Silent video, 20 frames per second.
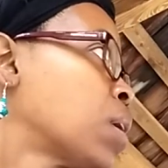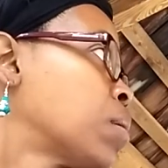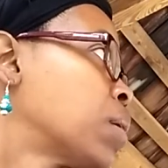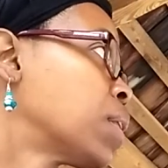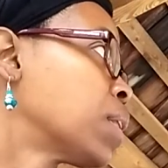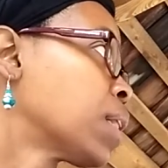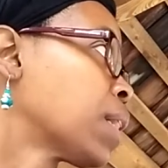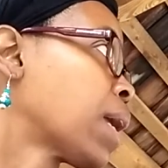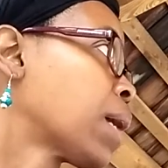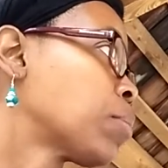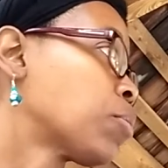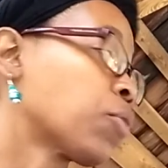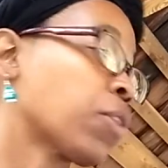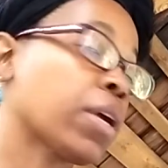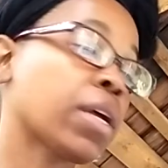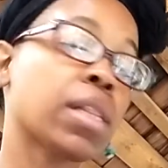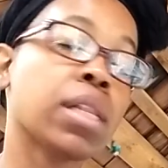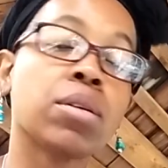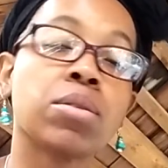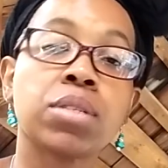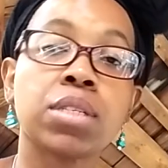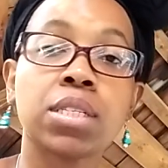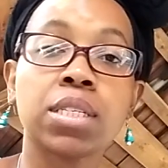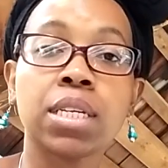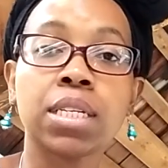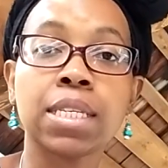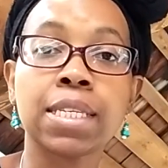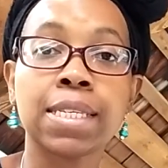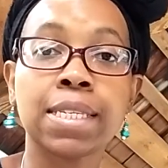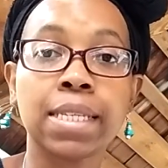And the library closes
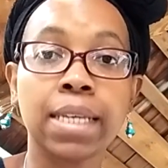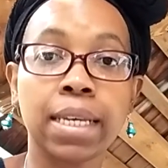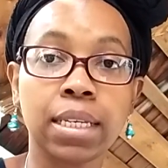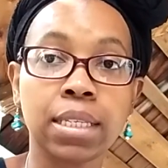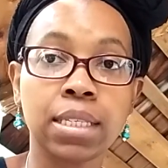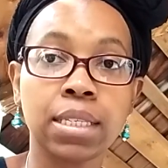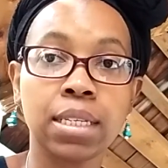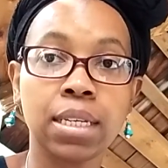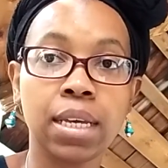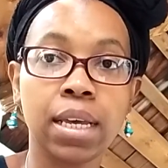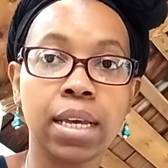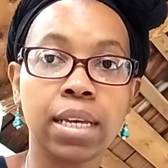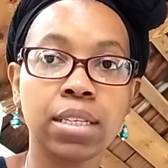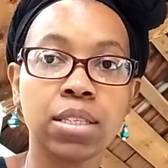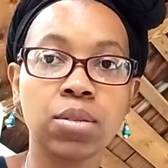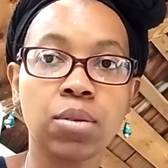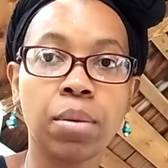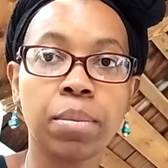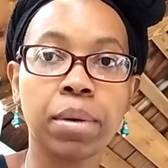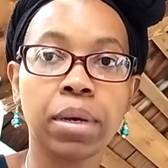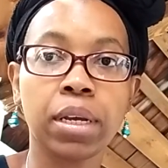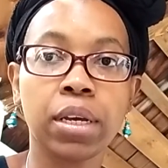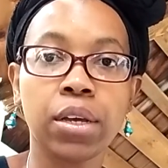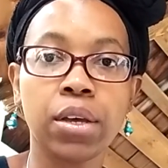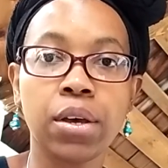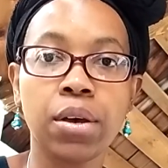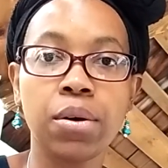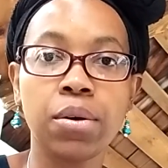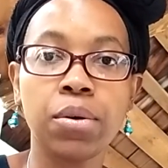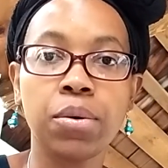at 6 today, so I'm going to
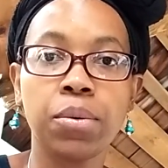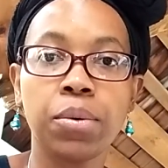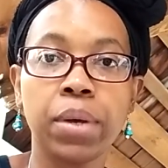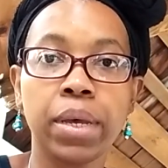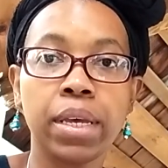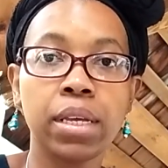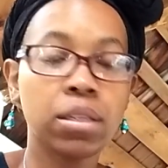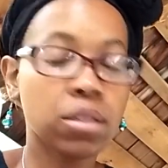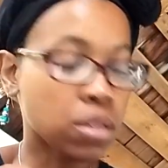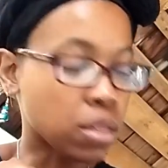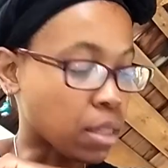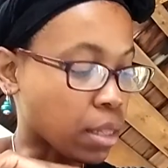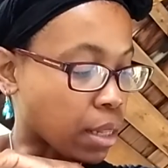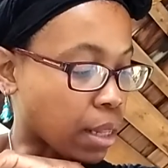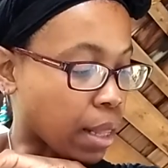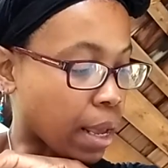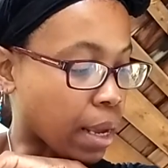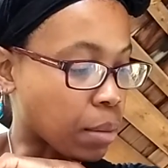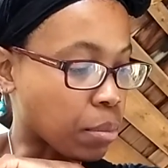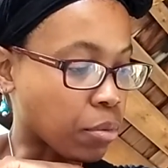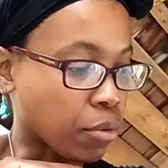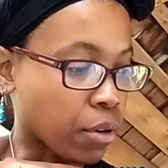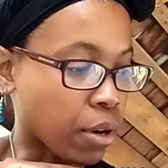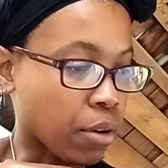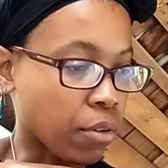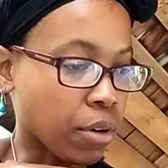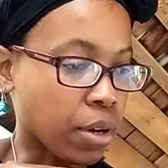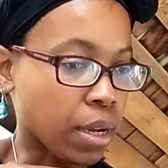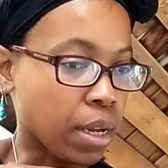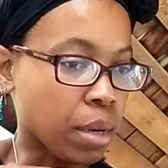go into the
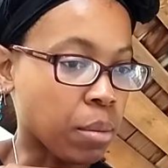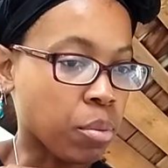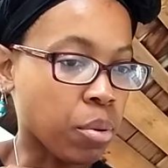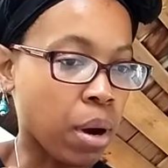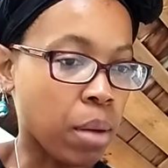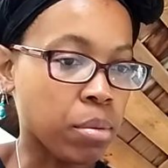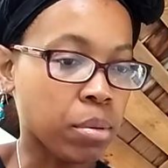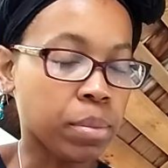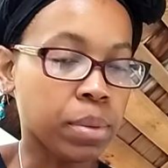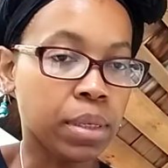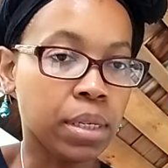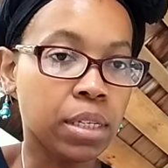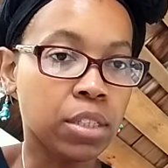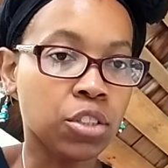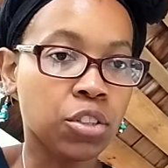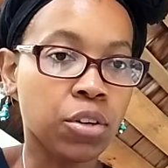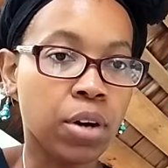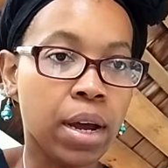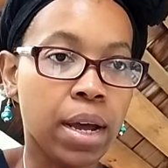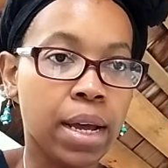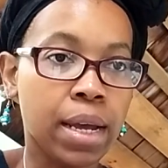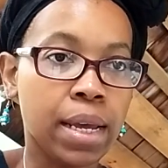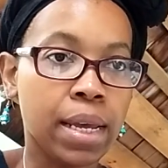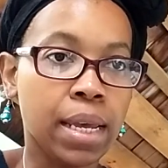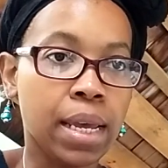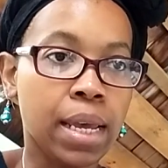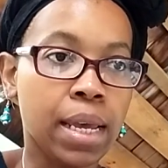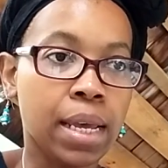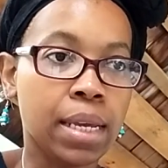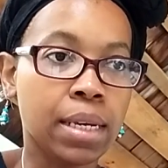library and probably try
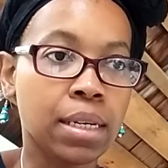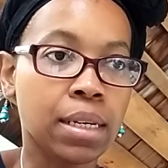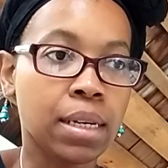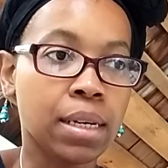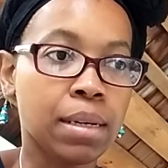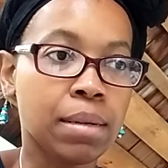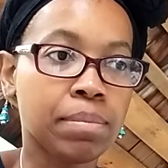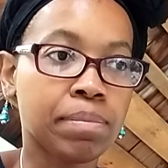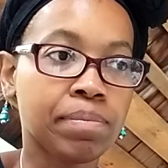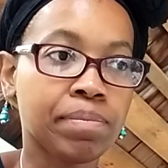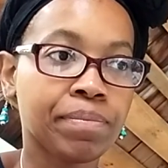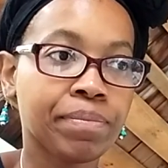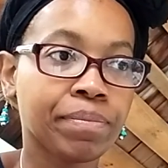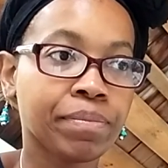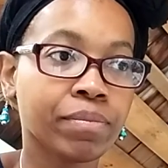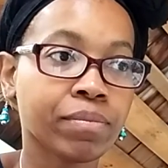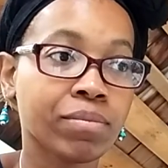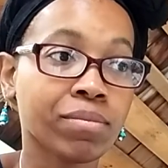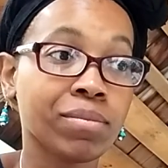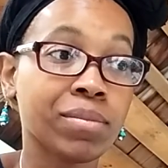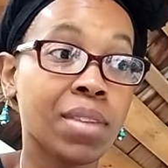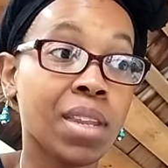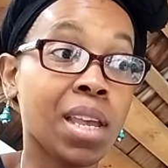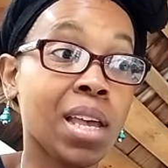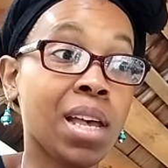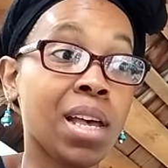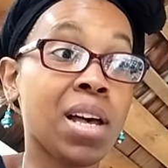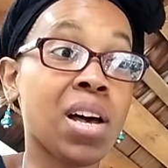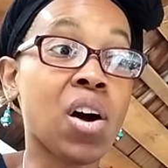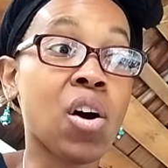and um,
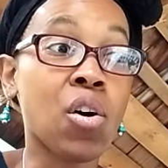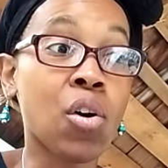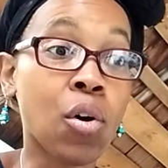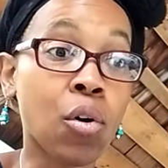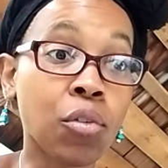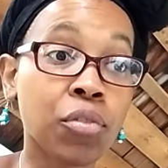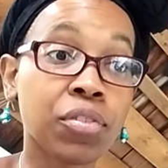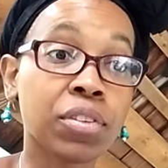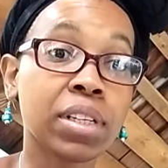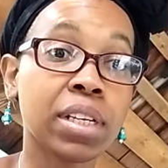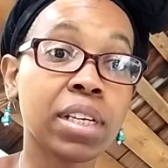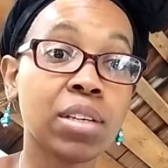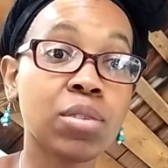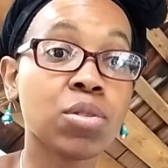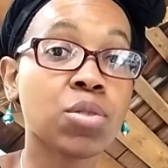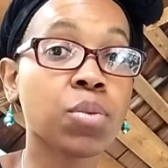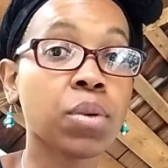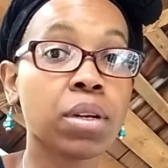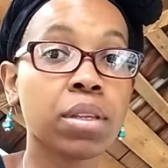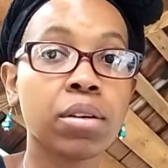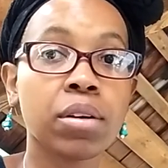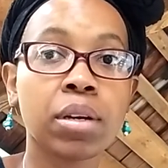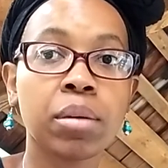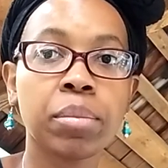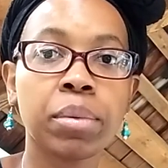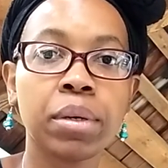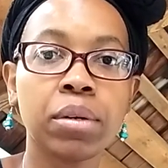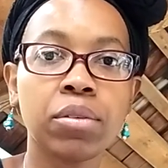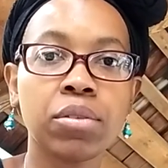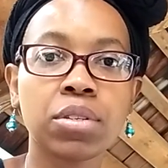hopefully use one of their
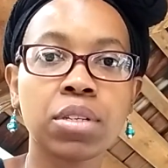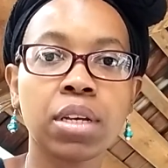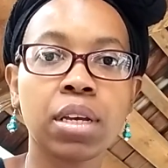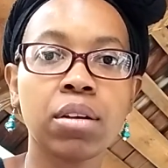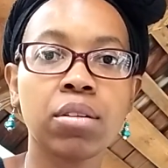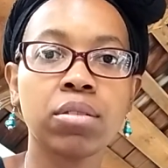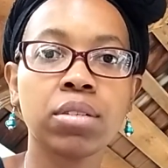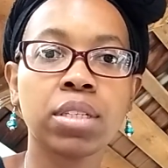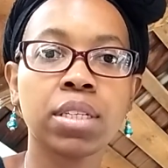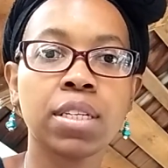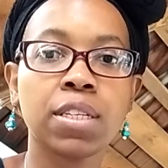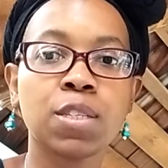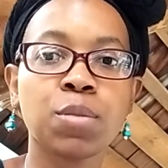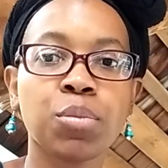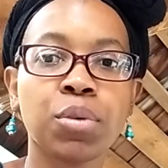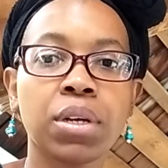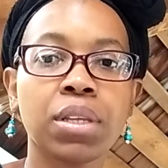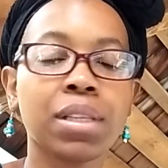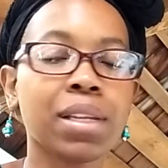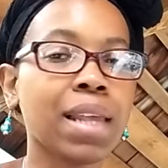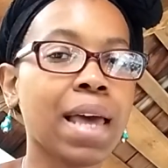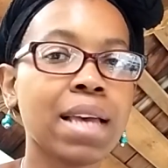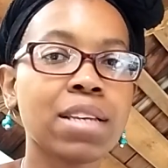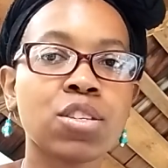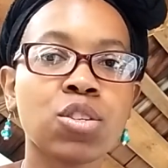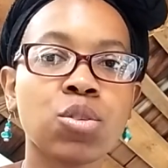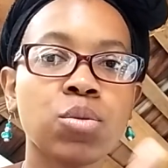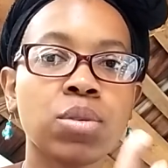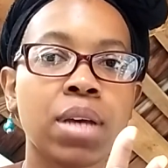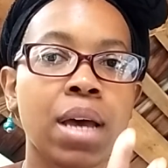computers and get on Teespring. The
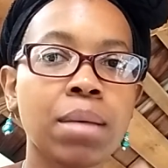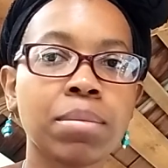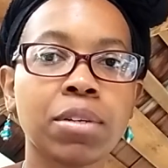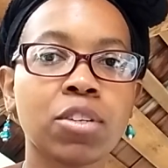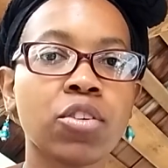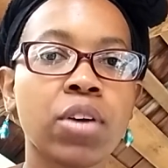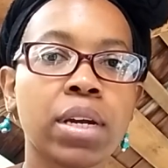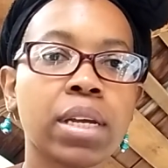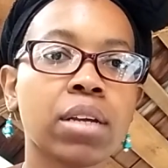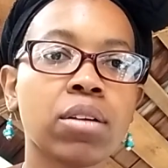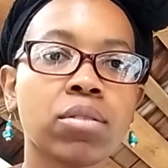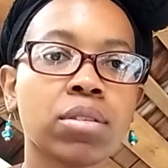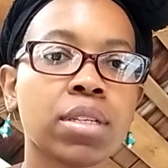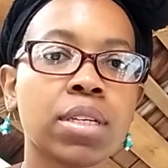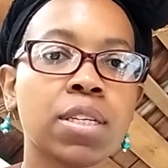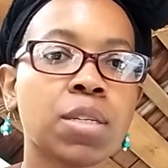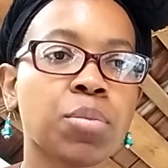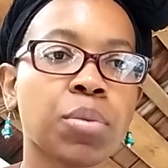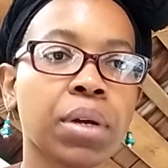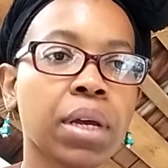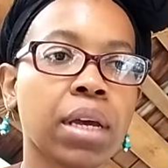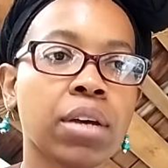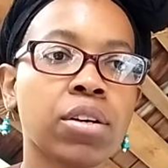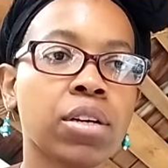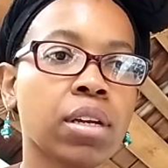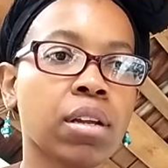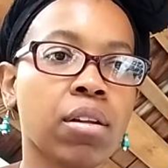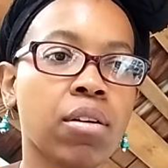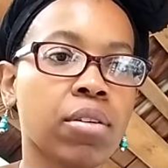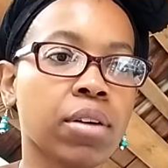last two times I tried to get on Teespring, I
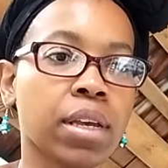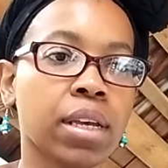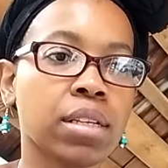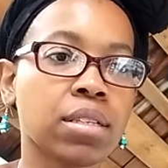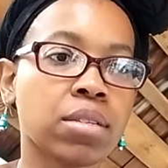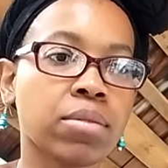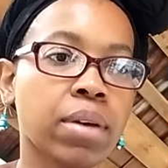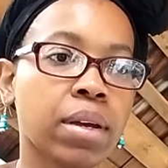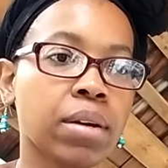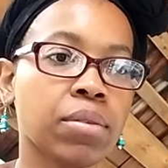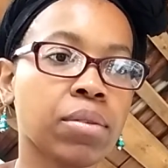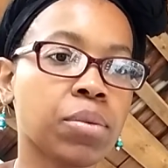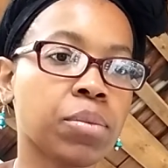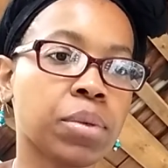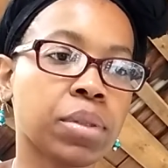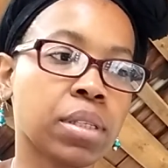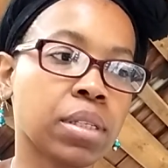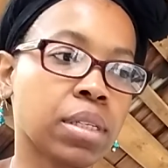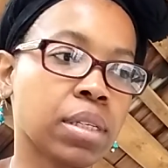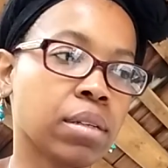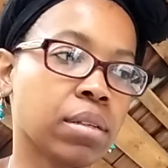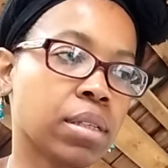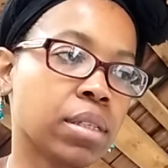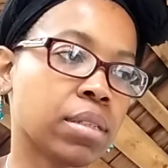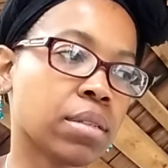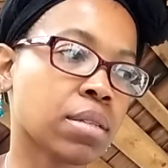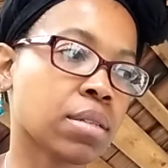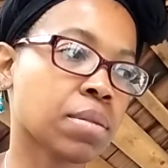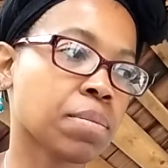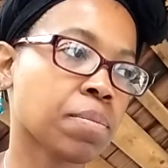couldn't log in, so I don't know what the deal
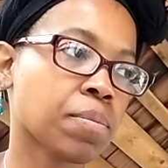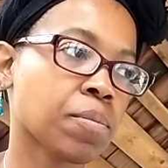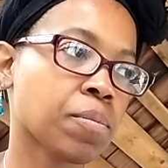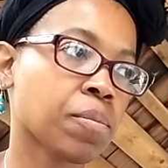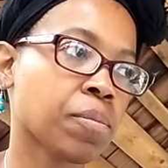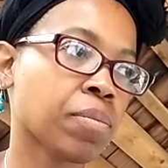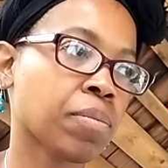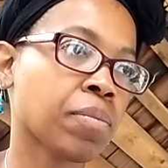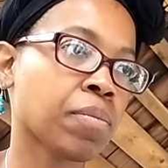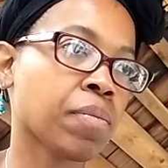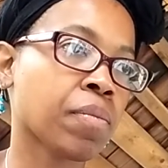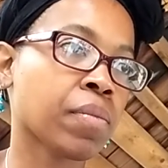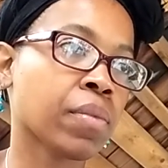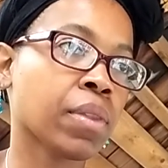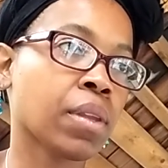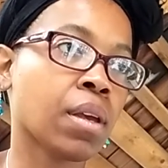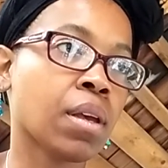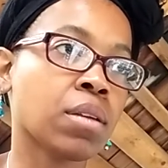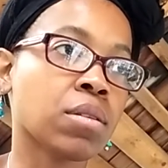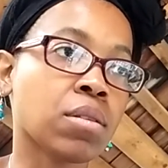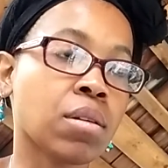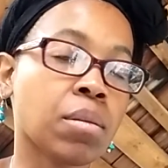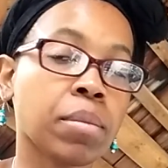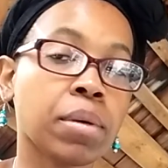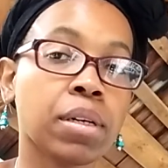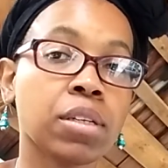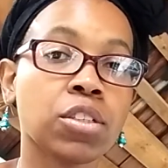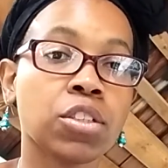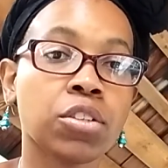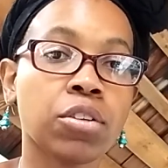is. So I'm
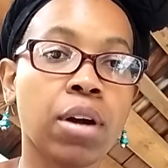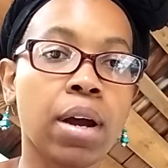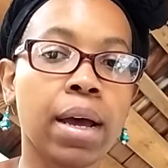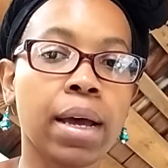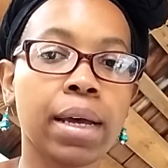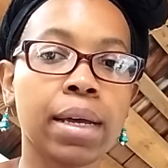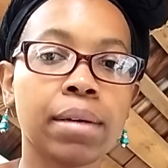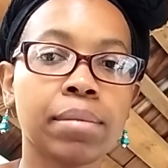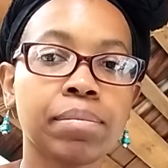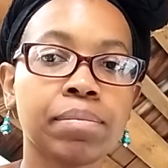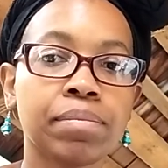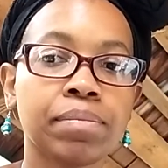going to try